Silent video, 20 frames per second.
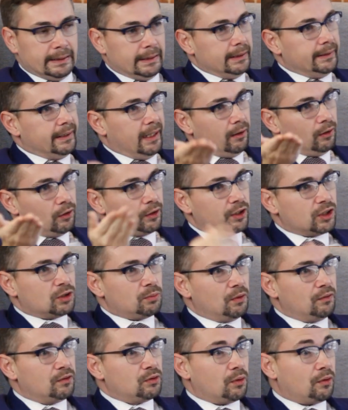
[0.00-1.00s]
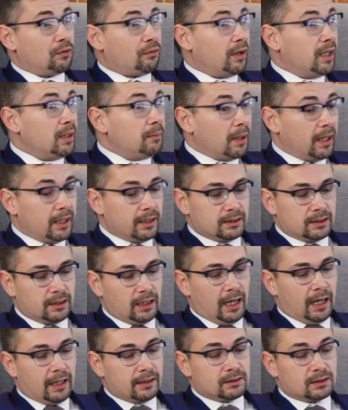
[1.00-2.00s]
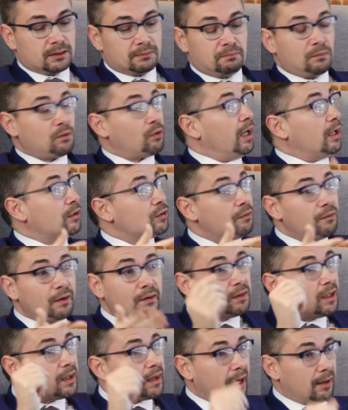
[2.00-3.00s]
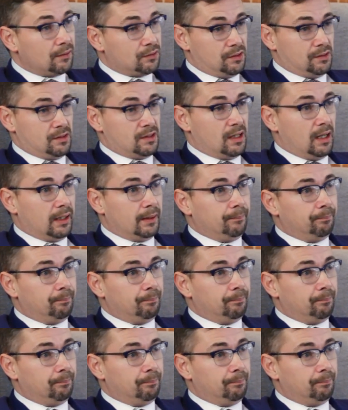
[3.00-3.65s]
now looking to move to a 3-bed at 350,000, say.